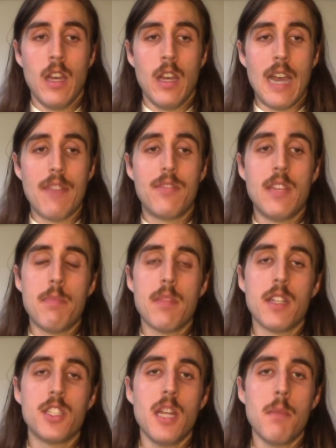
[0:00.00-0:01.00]
I've dipped
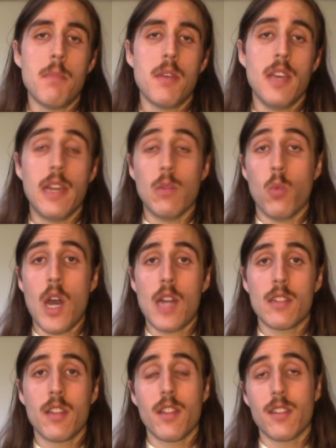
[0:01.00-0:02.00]
the chip and
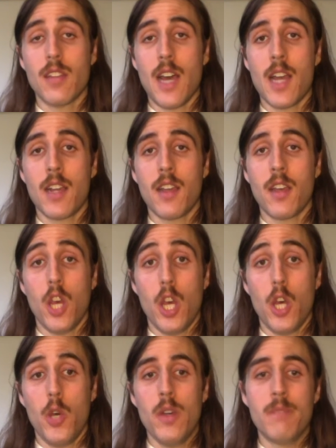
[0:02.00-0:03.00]
walked the talk,
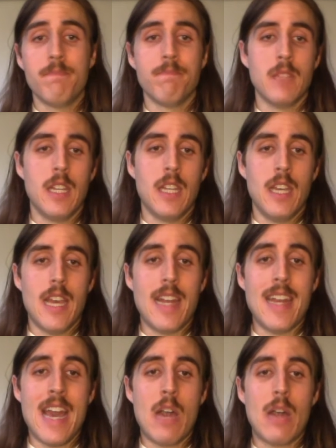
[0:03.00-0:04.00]
and
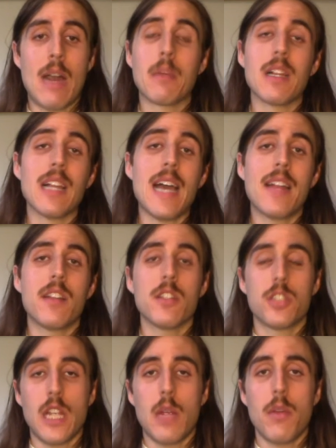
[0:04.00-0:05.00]
now I'm glad to
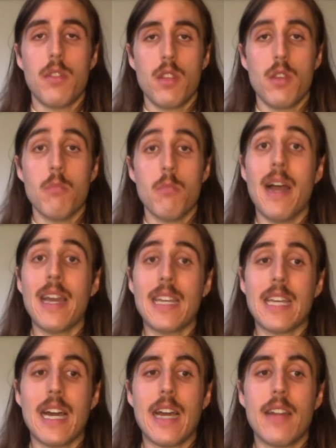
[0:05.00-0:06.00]
share with you my
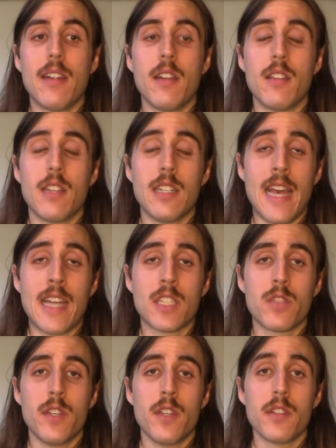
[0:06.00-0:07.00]
guide to
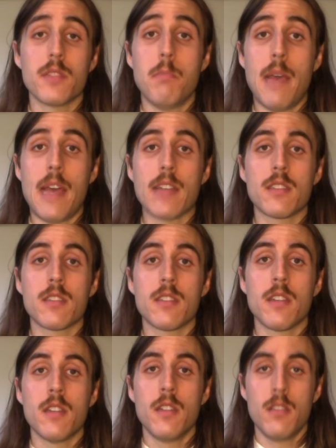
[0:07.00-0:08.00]
Nashville's best
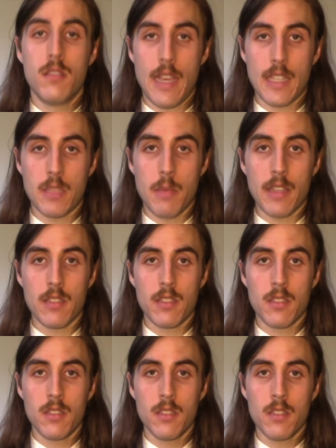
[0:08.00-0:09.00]
Tex-Mex.
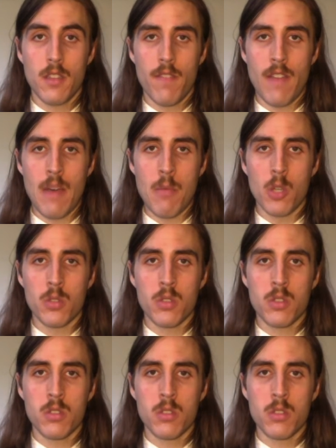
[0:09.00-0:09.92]
Vamos.